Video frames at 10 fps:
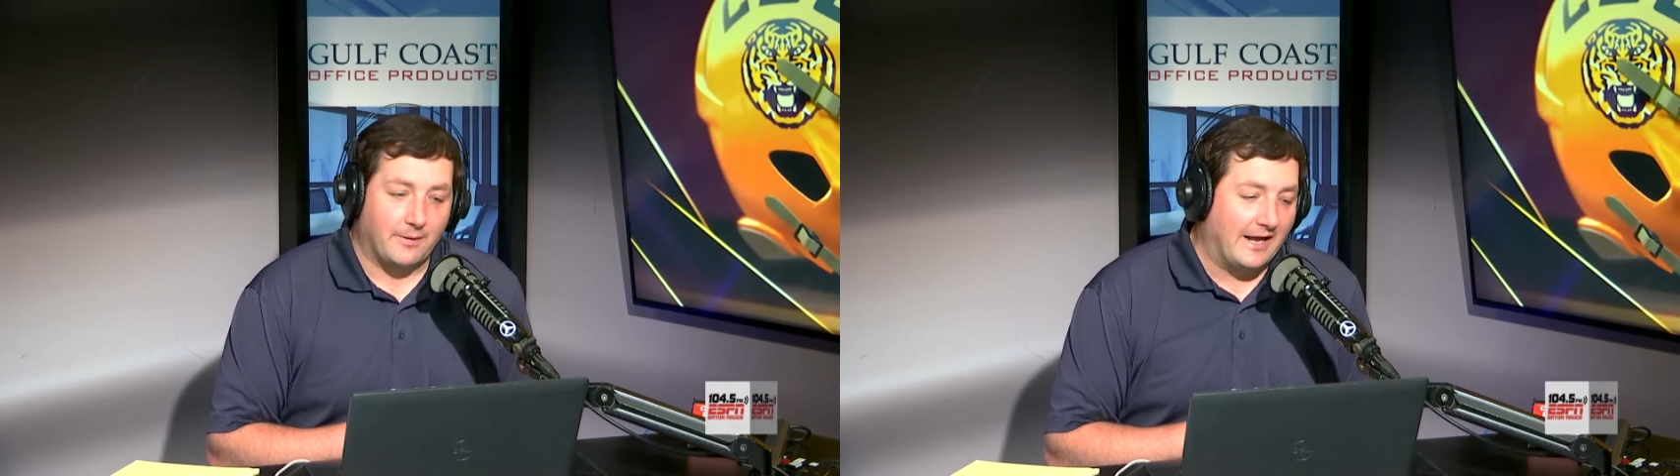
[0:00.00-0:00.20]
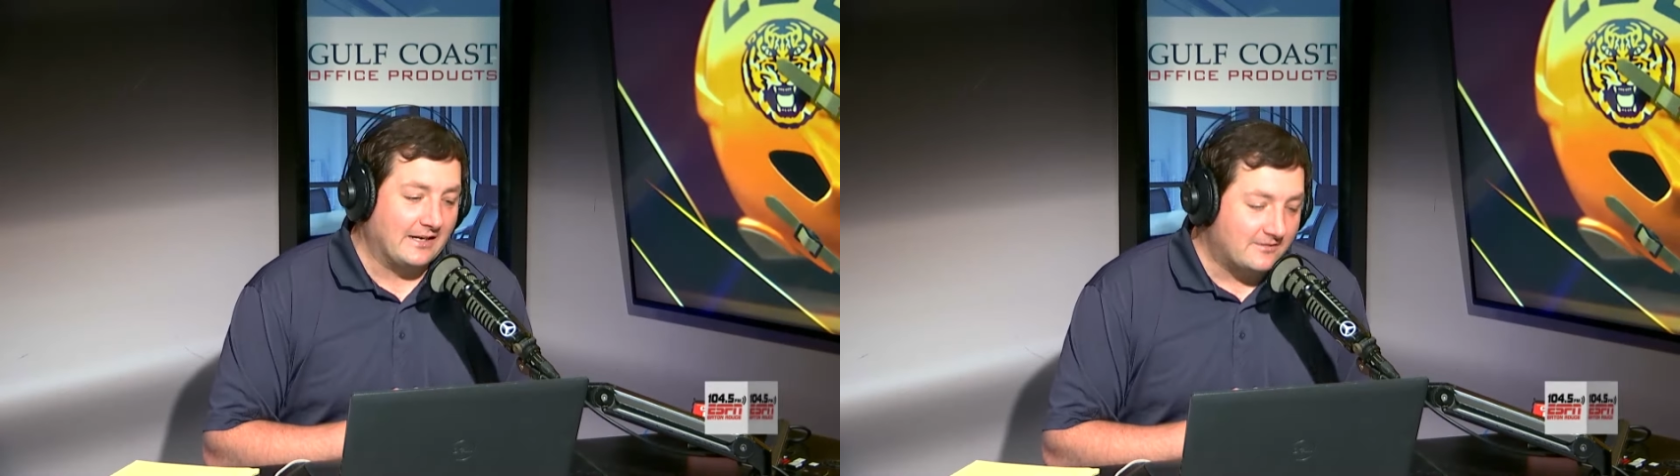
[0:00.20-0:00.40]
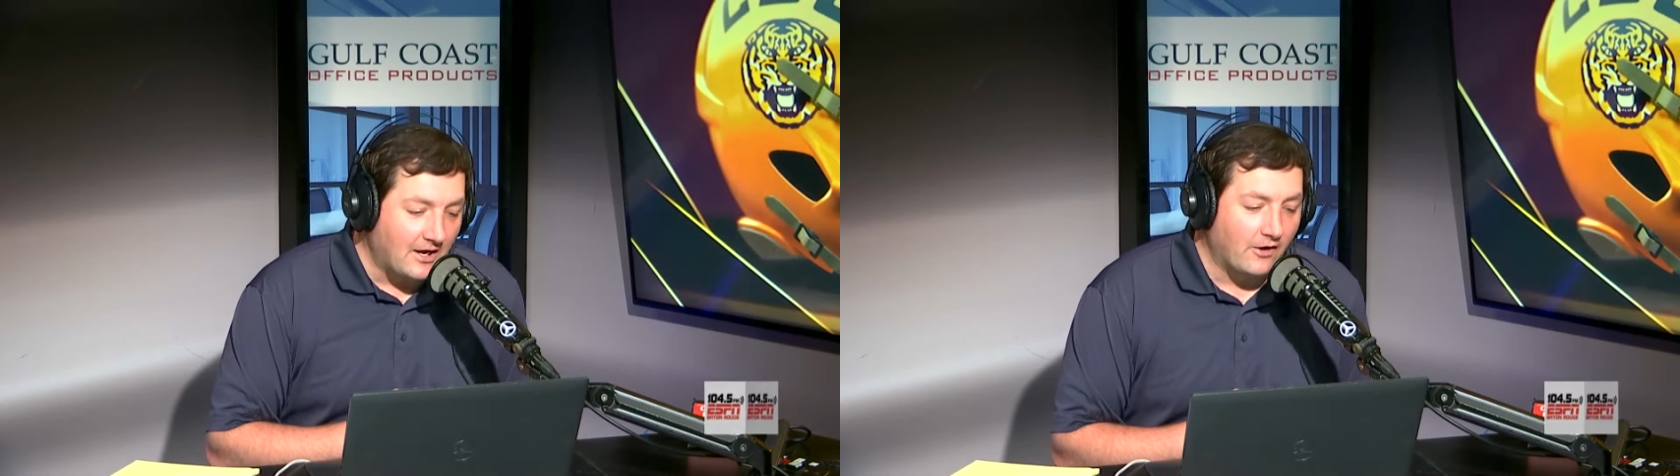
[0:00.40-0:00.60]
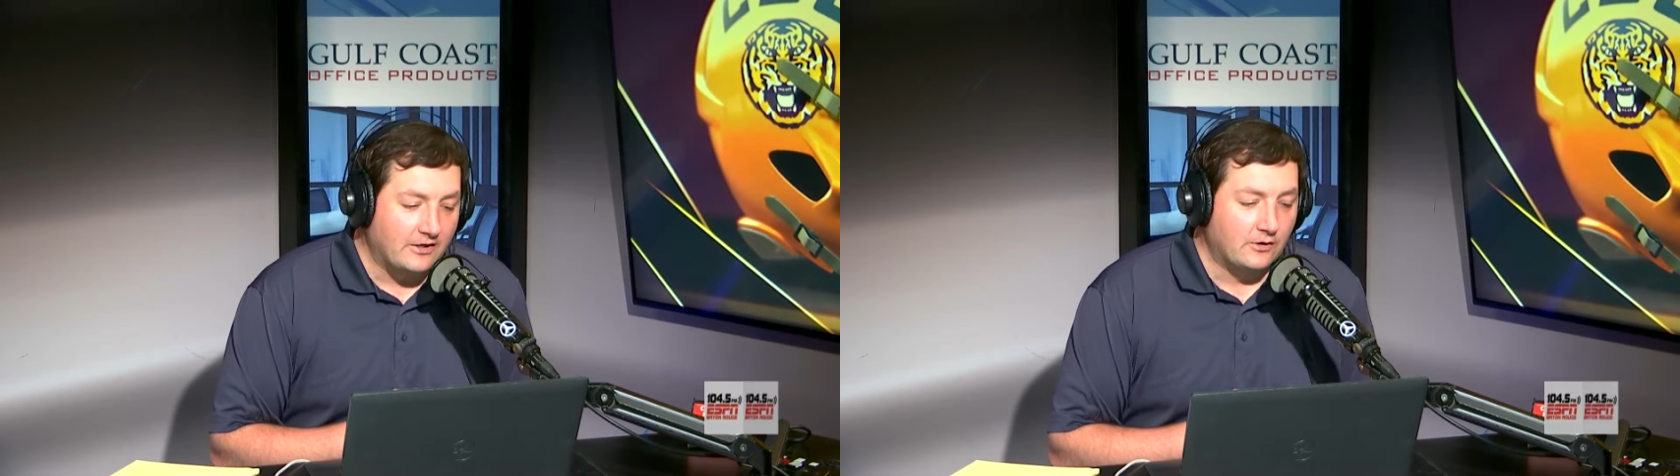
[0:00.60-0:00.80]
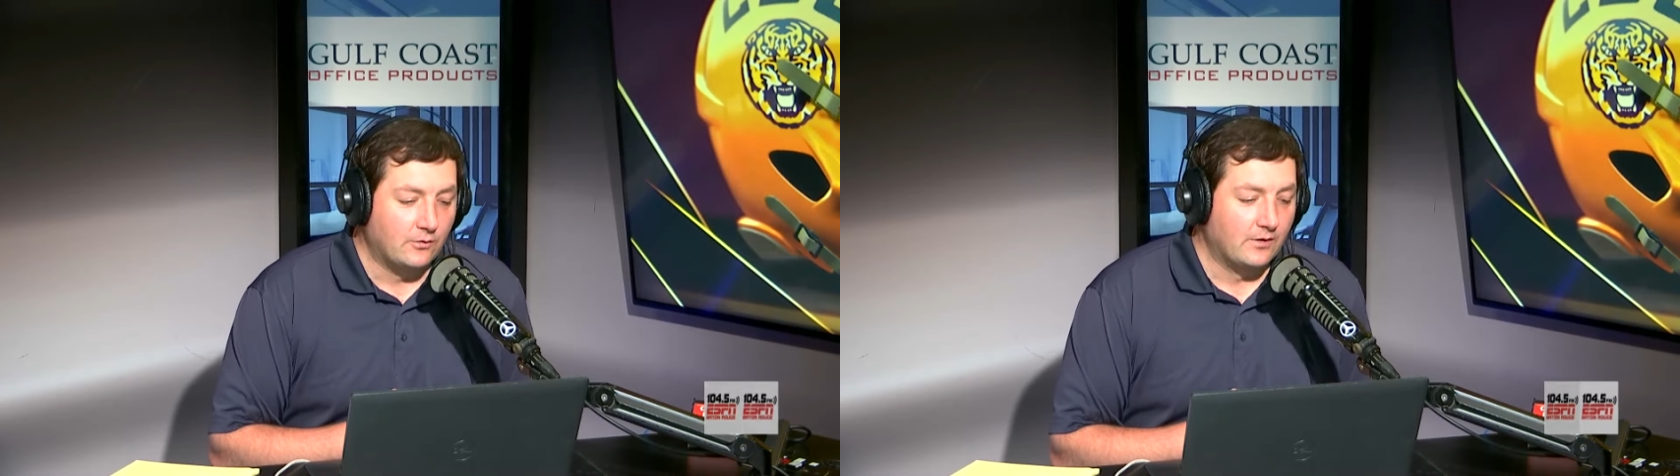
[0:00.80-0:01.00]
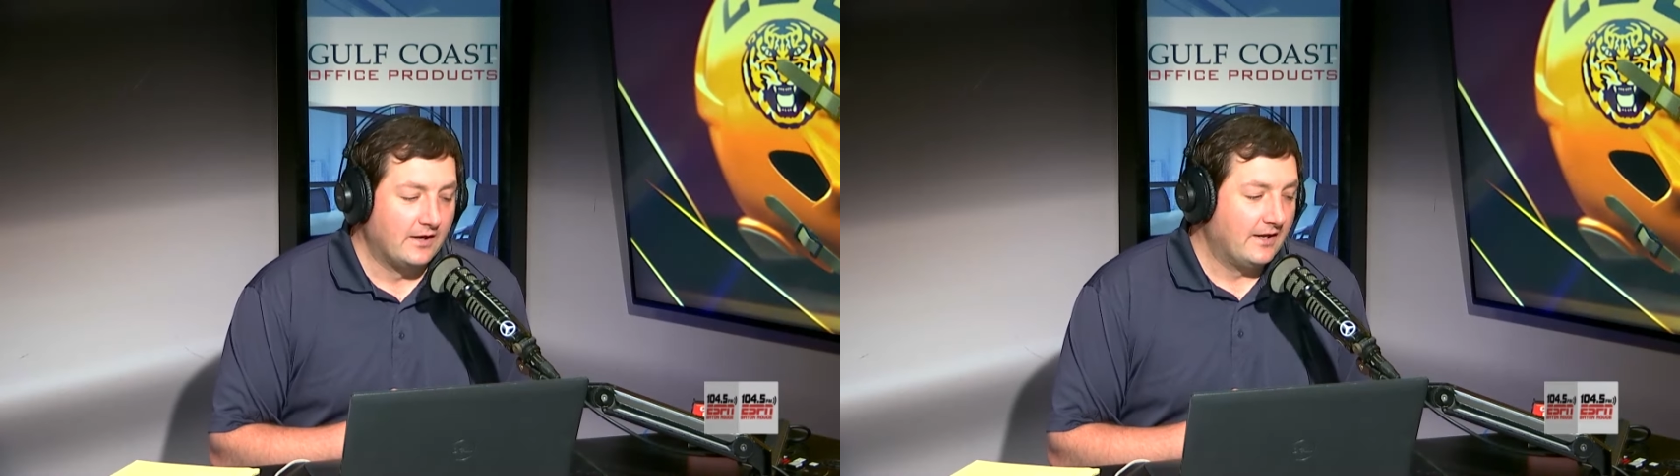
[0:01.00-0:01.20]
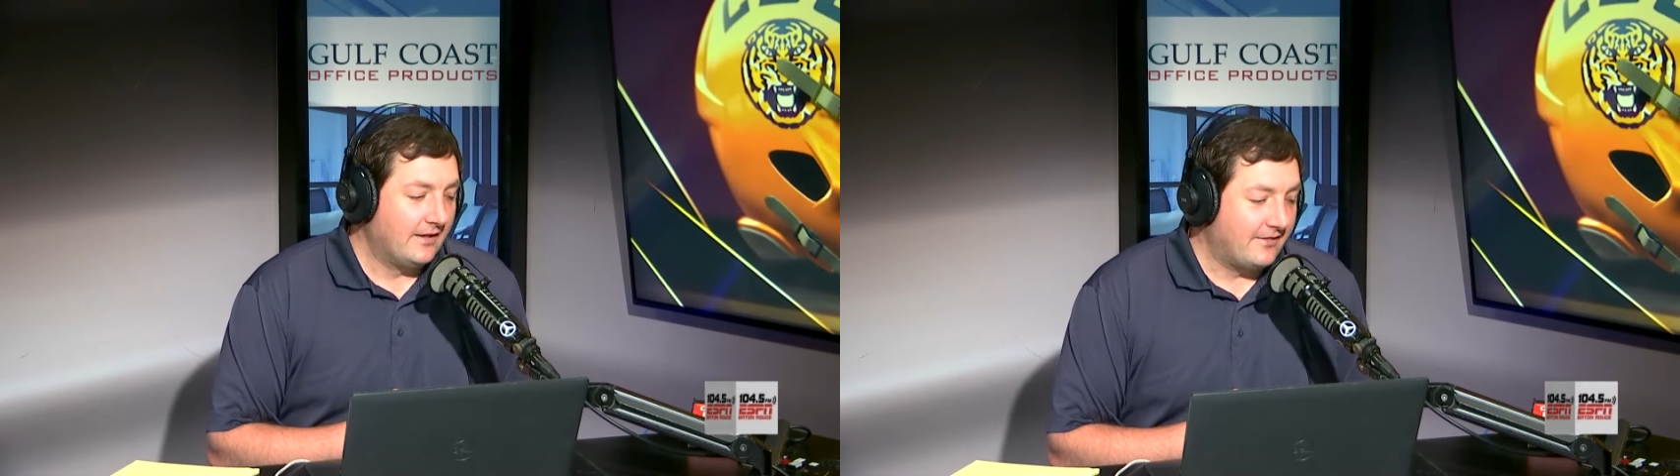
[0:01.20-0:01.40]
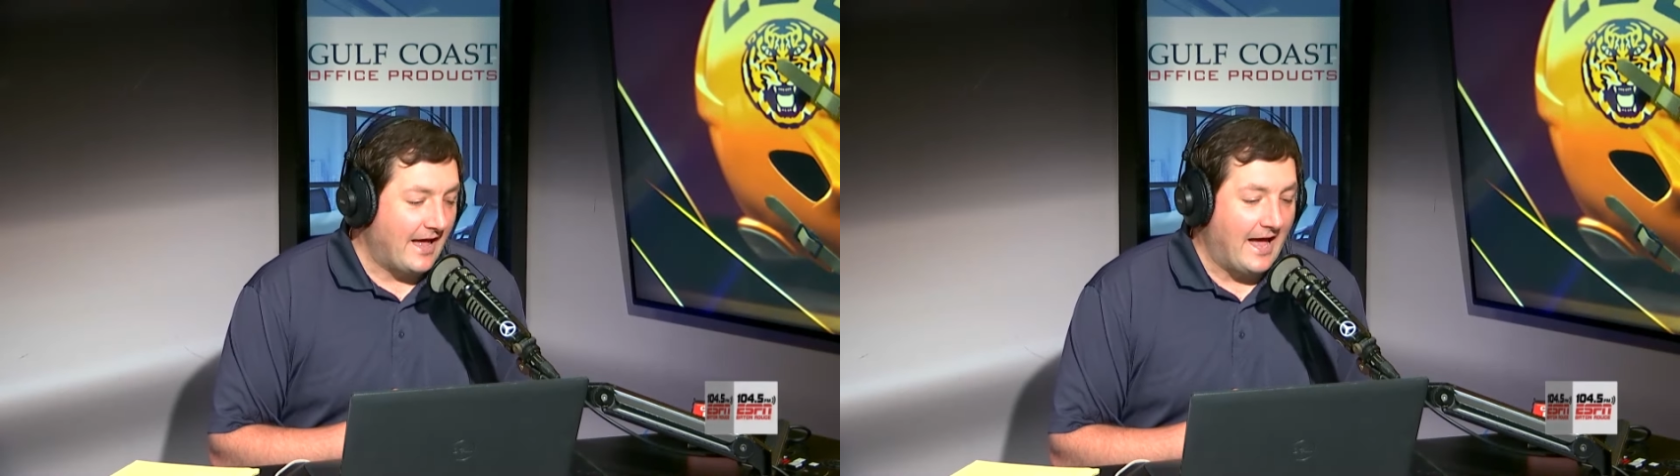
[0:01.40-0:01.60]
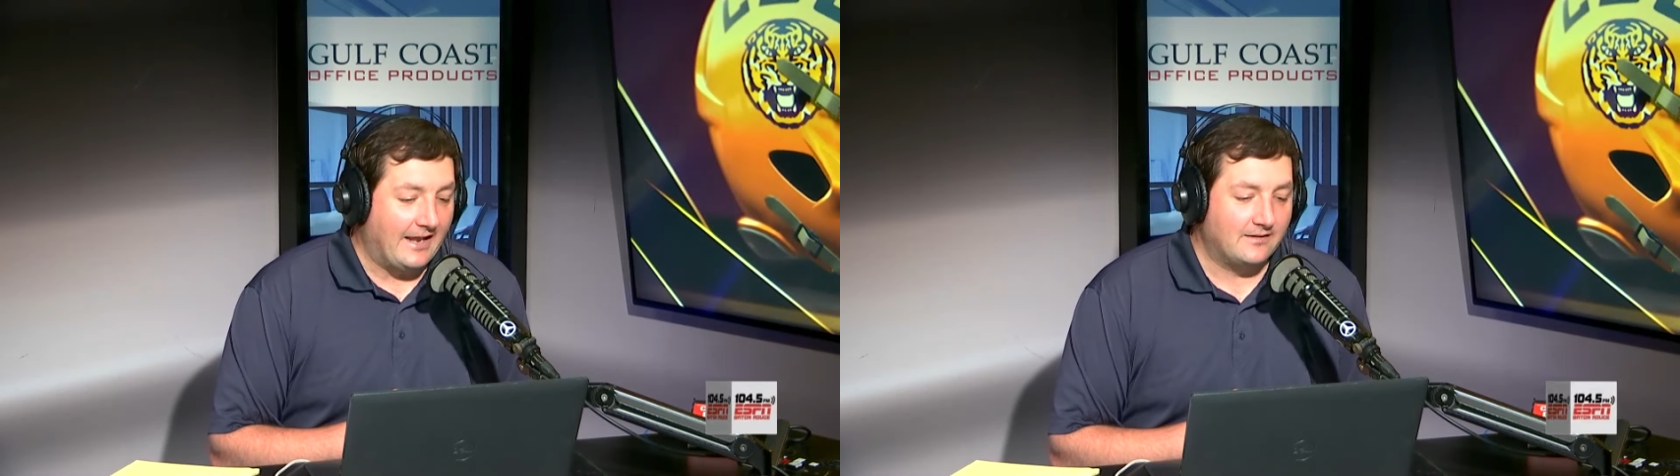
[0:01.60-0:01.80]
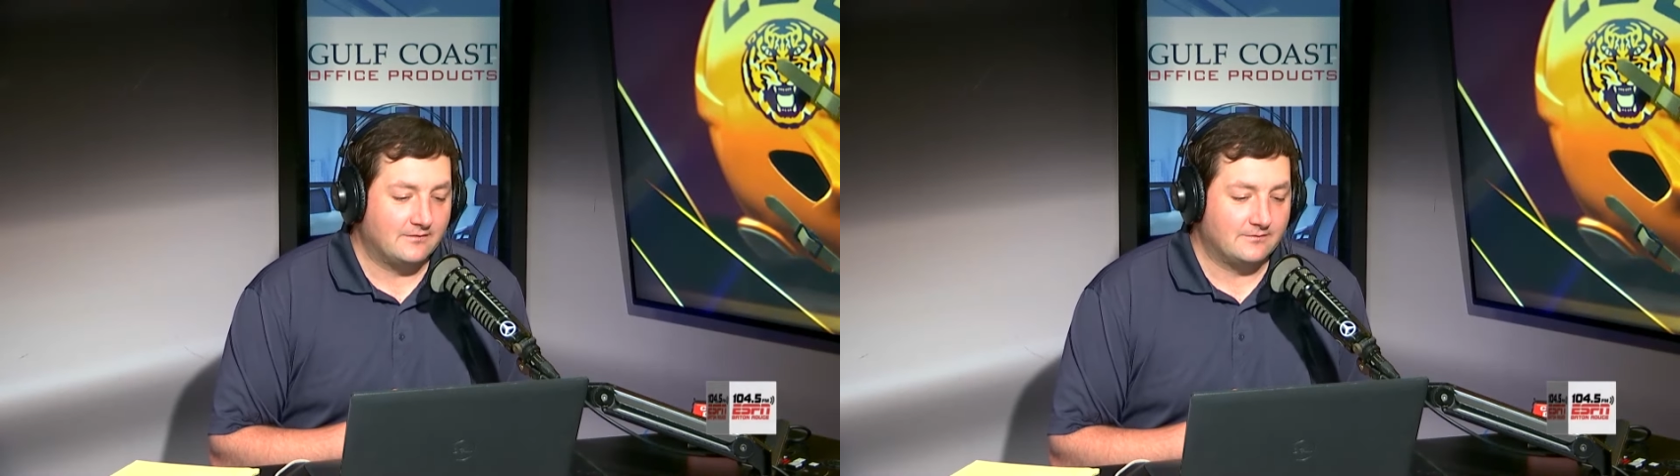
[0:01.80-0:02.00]
but I can tell you
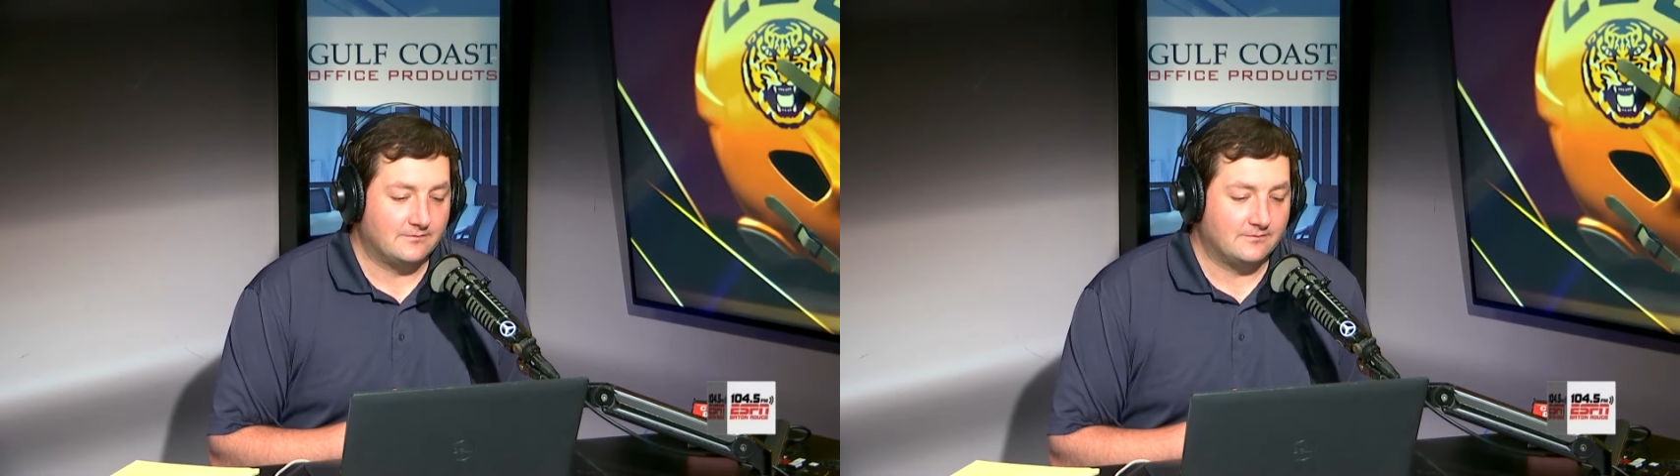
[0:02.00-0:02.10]
that